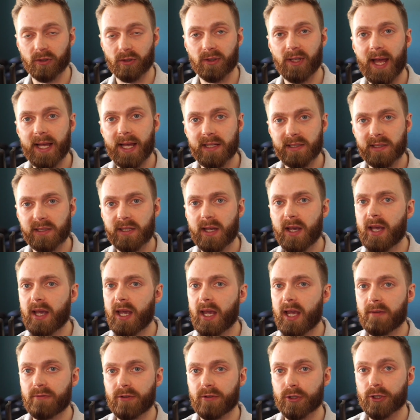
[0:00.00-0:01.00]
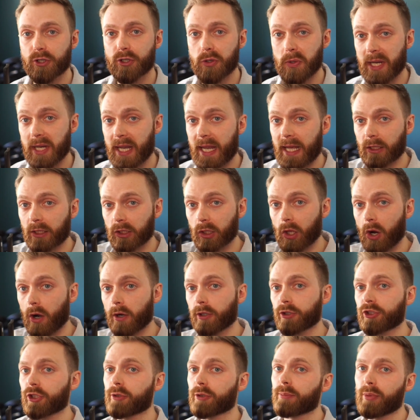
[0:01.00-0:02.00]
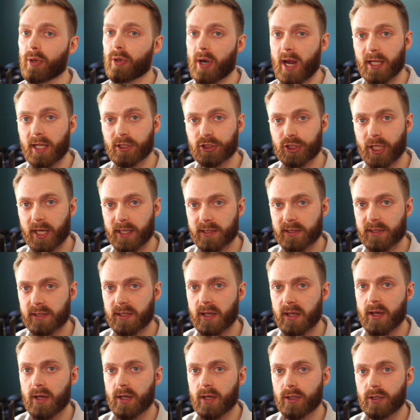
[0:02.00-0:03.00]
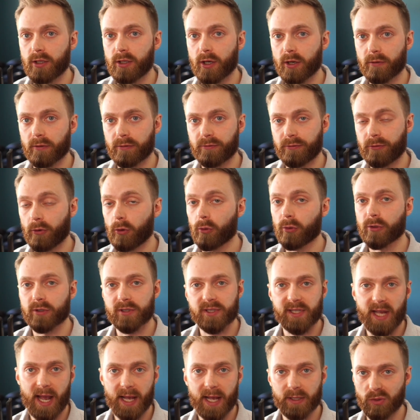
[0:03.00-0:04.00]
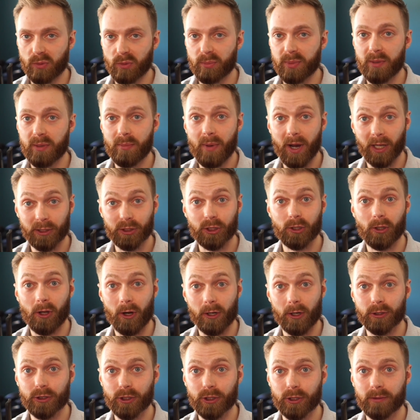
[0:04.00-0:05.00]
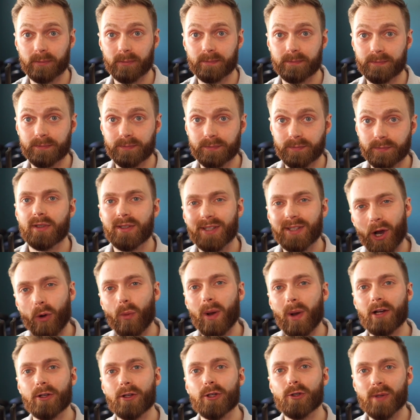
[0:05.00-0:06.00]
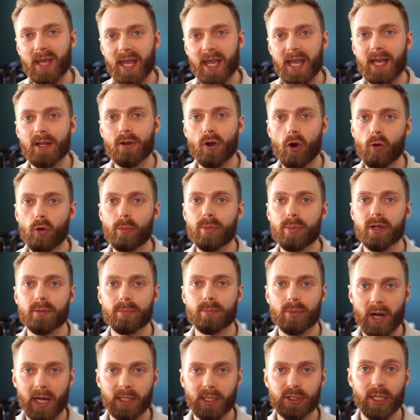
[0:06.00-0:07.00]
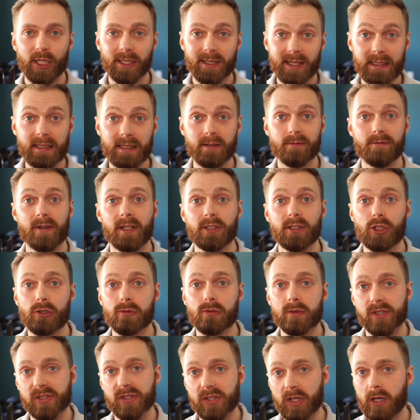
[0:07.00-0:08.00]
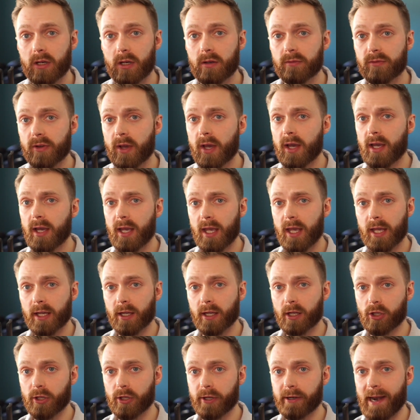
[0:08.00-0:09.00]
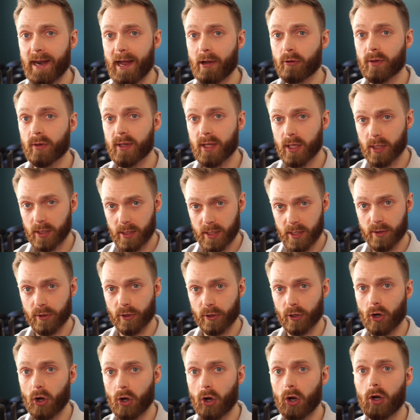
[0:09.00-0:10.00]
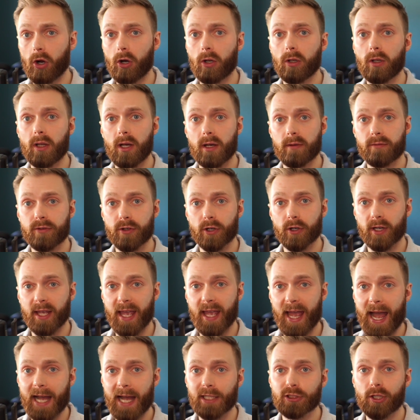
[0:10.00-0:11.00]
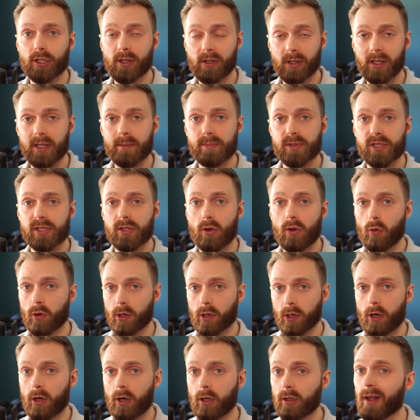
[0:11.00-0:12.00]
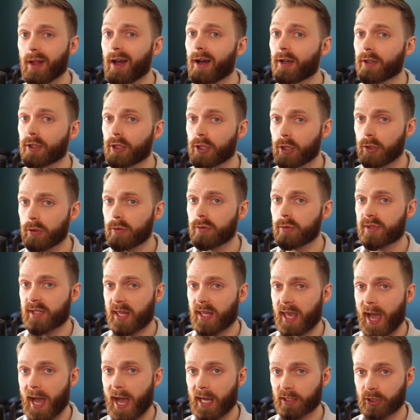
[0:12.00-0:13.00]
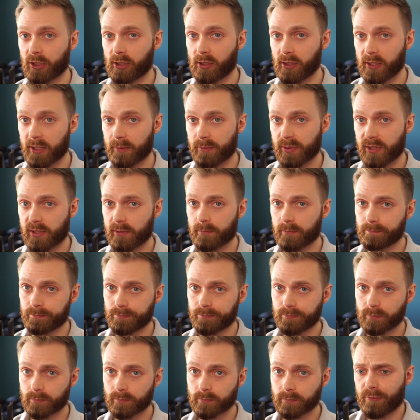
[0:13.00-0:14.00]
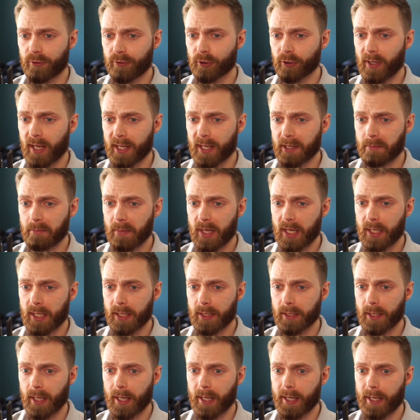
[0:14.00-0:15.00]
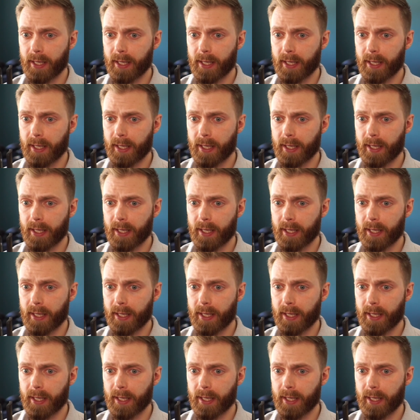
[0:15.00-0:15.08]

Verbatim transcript: or less. If you're doing larger projects, your folder size will be much larger. Now, while you can open a project in DaVinci Resolve and clear out either all of your cached clips or all unused cached clips, if you're like me,